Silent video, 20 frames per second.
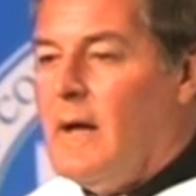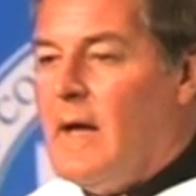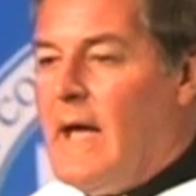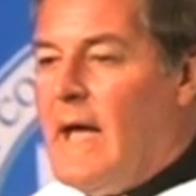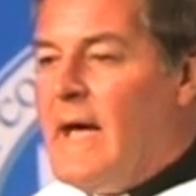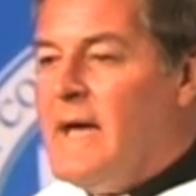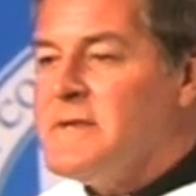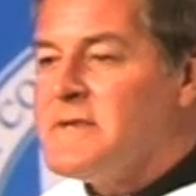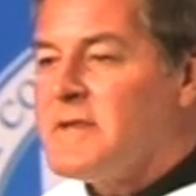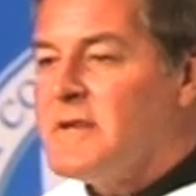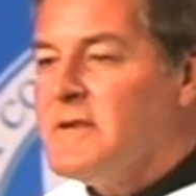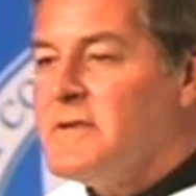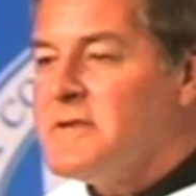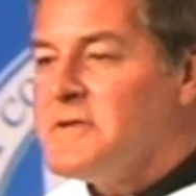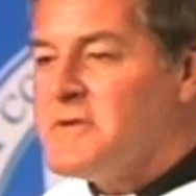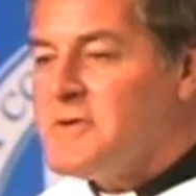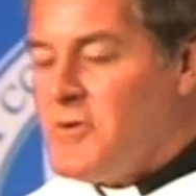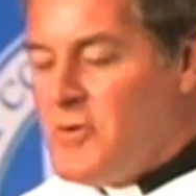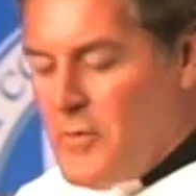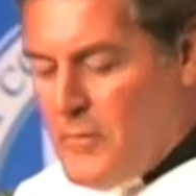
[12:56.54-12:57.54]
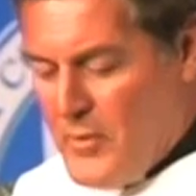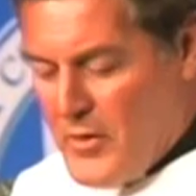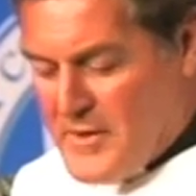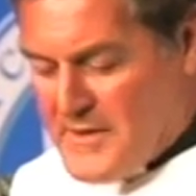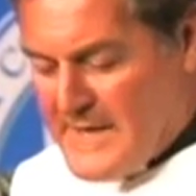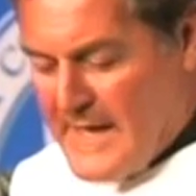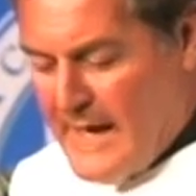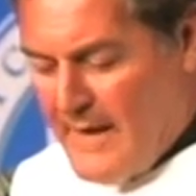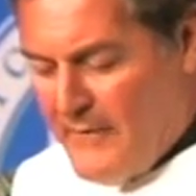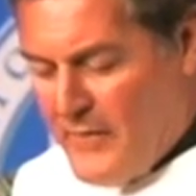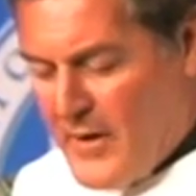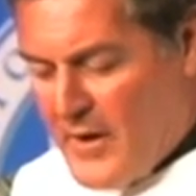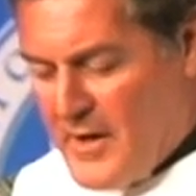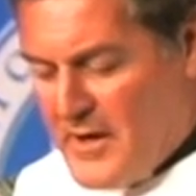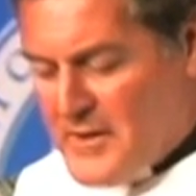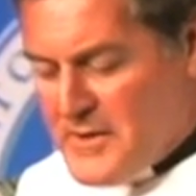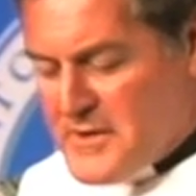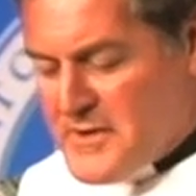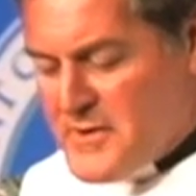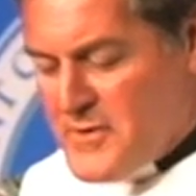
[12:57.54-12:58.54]
As consumers ever
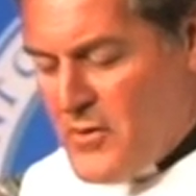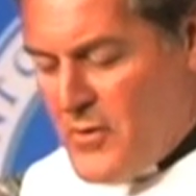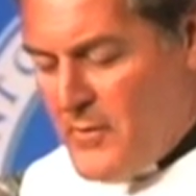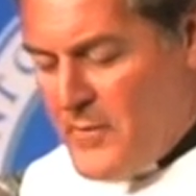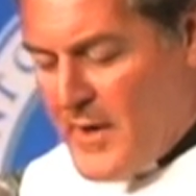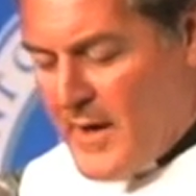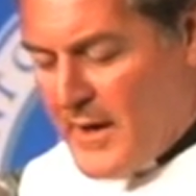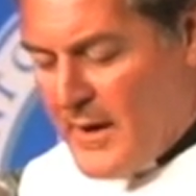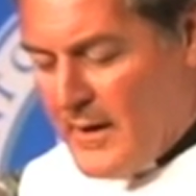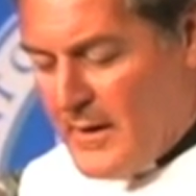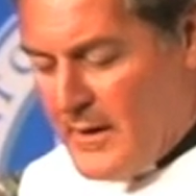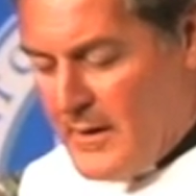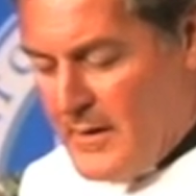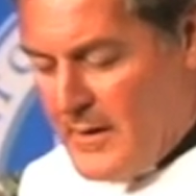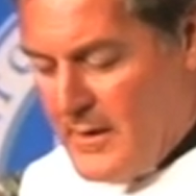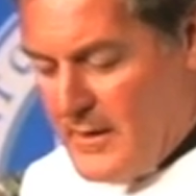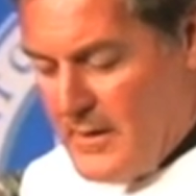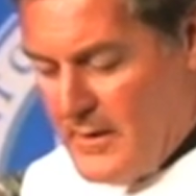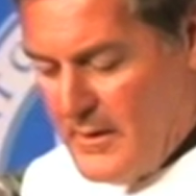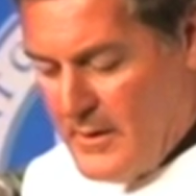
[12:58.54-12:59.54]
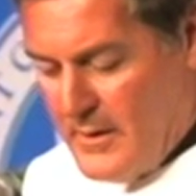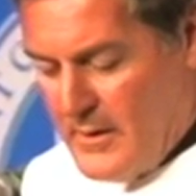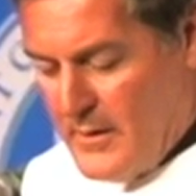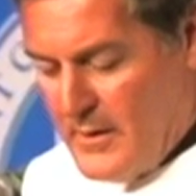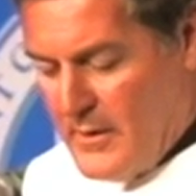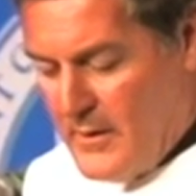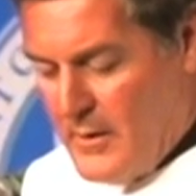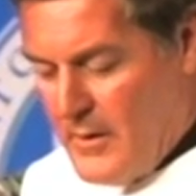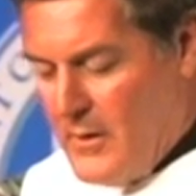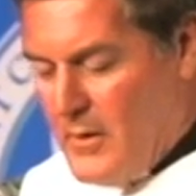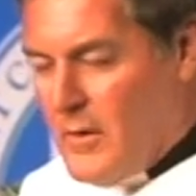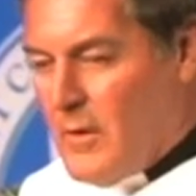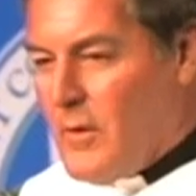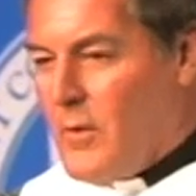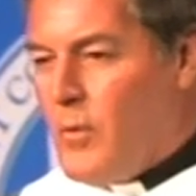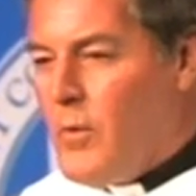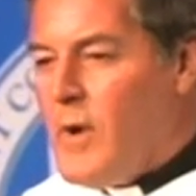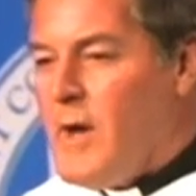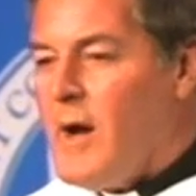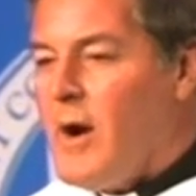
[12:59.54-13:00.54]
consuming,
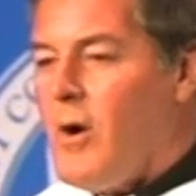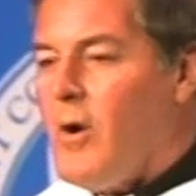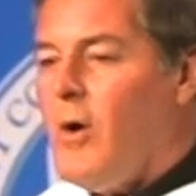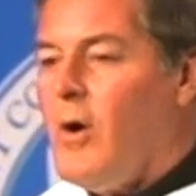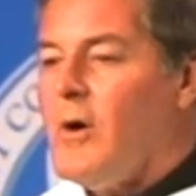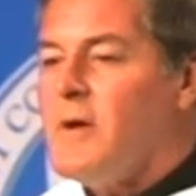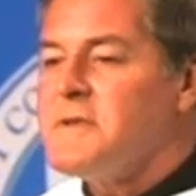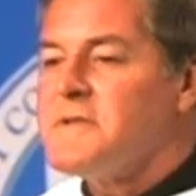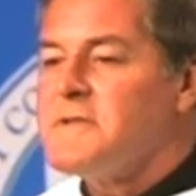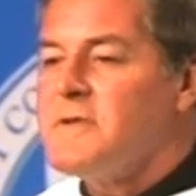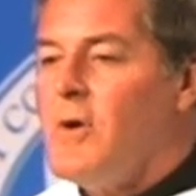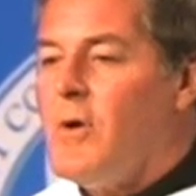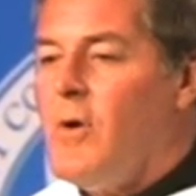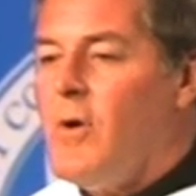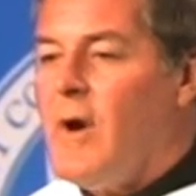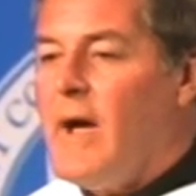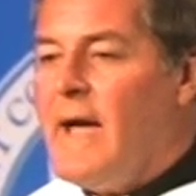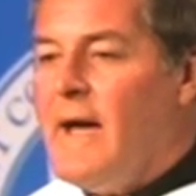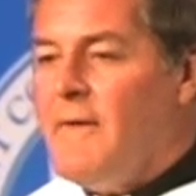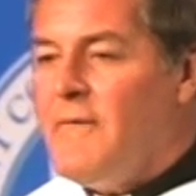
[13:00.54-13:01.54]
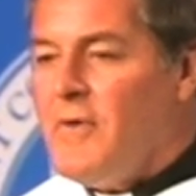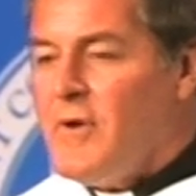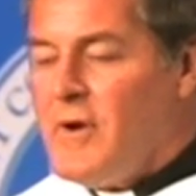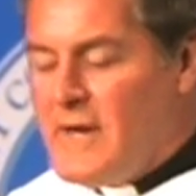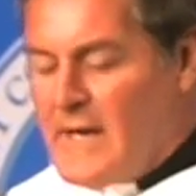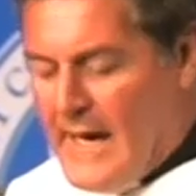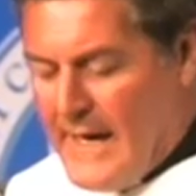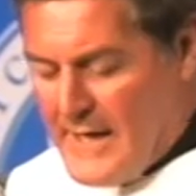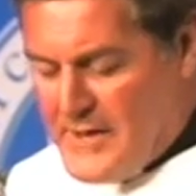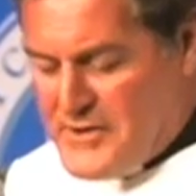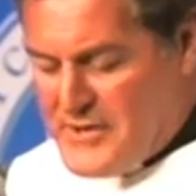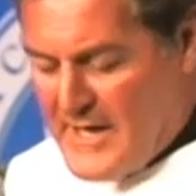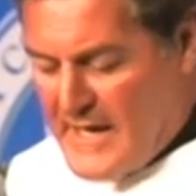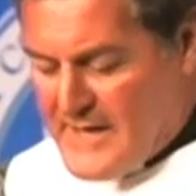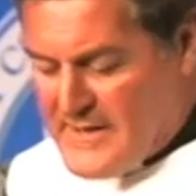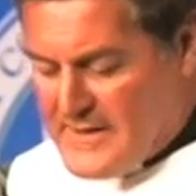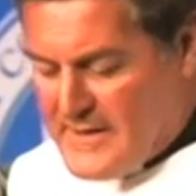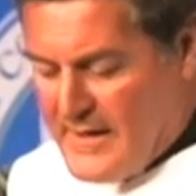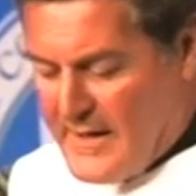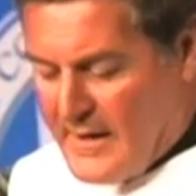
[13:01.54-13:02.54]
we are also ever
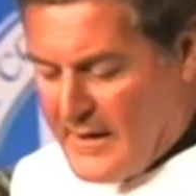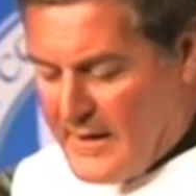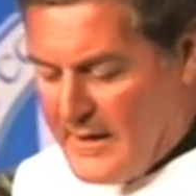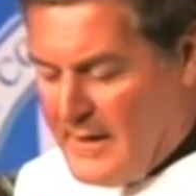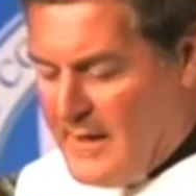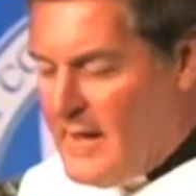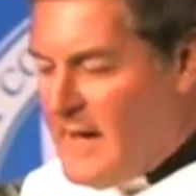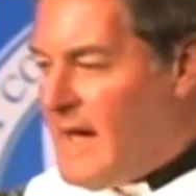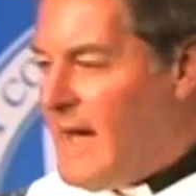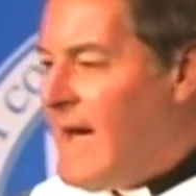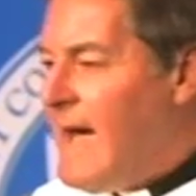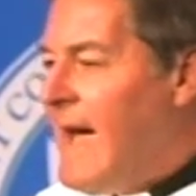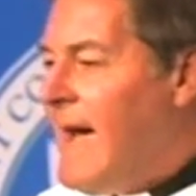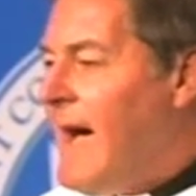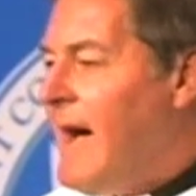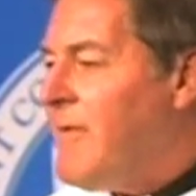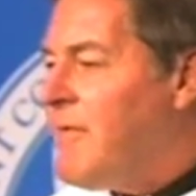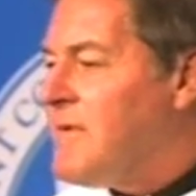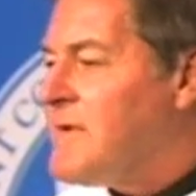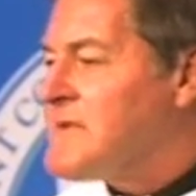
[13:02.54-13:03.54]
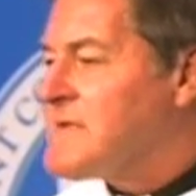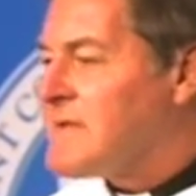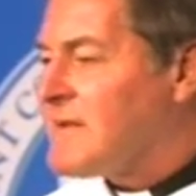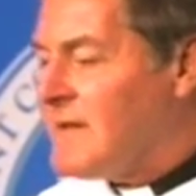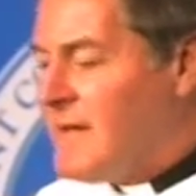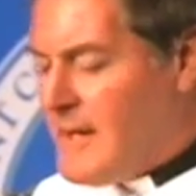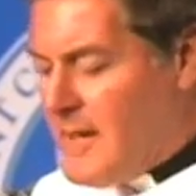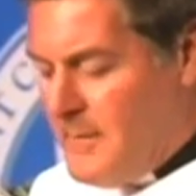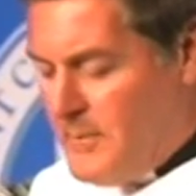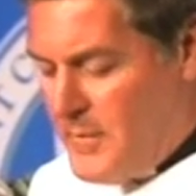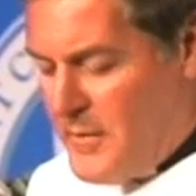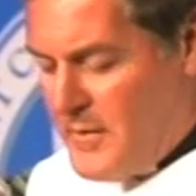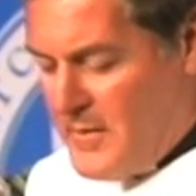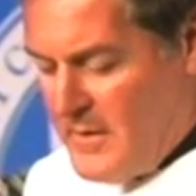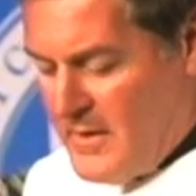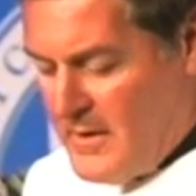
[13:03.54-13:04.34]
digesting, half asleep,